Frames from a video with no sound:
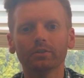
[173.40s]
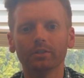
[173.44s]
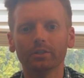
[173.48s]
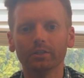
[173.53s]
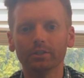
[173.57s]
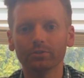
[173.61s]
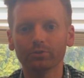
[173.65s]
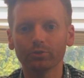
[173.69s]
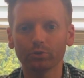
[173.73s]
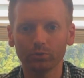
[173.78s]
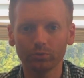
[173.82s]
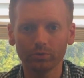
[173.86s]

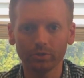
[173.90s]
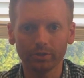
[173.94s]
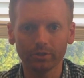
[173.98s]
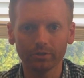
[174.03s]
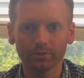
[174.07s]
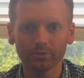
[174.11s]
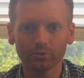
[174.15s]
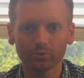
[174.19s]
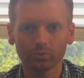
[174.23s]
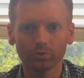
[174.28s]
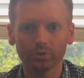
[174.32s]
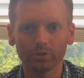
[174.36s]
in 2
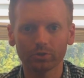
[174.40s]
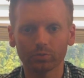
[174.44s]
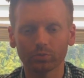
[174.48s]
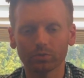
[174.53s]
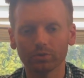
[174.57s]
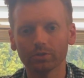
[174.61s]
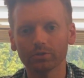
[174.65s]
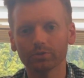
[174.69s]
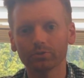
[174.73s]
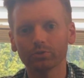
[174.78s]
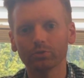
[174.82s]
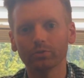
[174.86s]
years, which
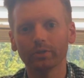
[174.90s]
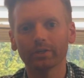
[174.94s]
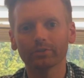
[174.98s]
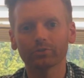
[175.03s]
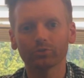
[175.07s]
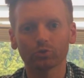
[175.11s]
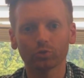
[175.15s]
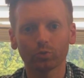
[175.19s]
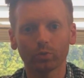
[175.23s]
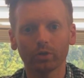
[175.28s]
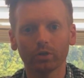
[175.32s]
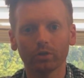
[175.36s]
was
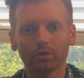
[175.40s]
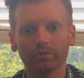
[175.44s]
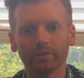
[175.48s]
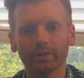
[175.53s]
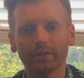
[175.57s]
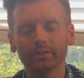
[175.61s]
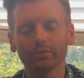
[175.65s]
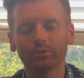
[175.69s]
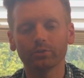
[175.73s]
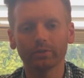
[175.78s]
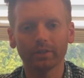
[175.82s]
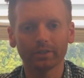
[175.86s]
2012
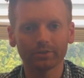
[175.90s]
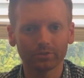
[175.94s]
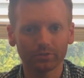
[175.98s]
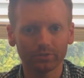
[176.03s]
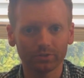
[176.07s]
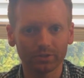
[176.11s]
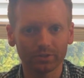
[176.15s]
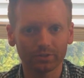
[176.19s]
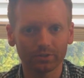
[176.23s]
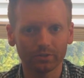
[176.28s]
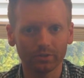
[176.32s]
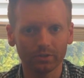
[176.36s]
and
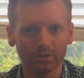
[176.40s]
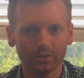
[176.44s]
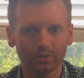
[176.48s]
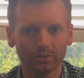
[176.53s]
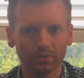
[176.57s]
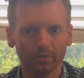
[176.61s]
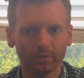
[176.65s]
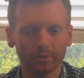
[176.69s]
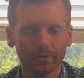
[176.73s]
2016.